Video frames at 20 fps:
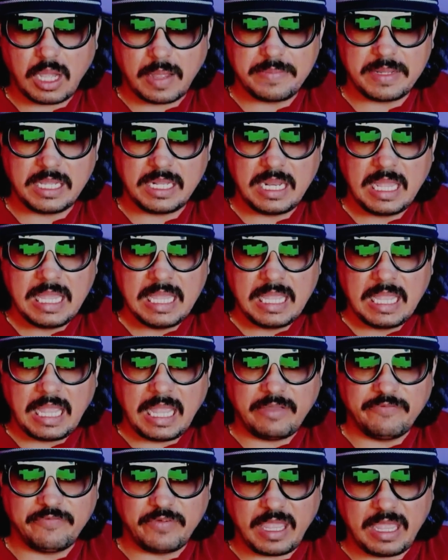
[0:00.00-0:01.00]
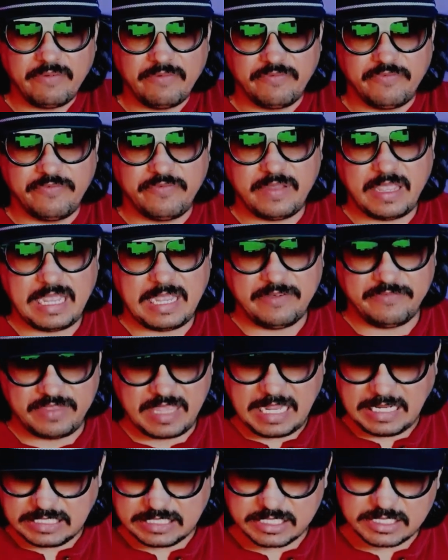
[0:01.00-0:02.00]
I mean, if
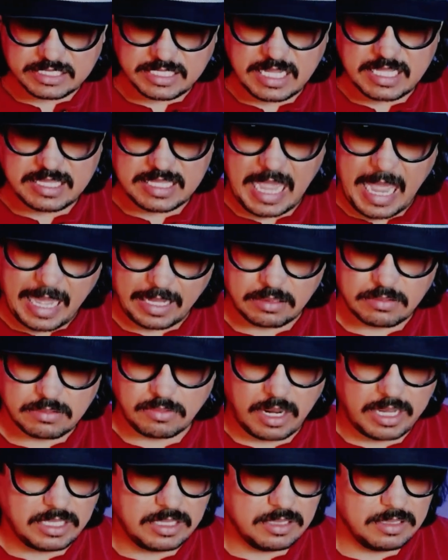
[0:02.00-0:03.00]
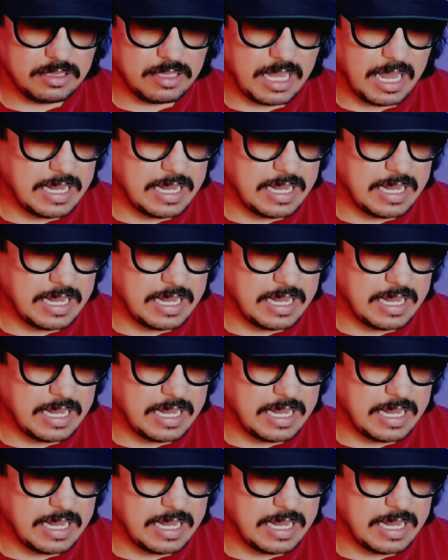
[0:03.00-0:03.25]
they just did that, right?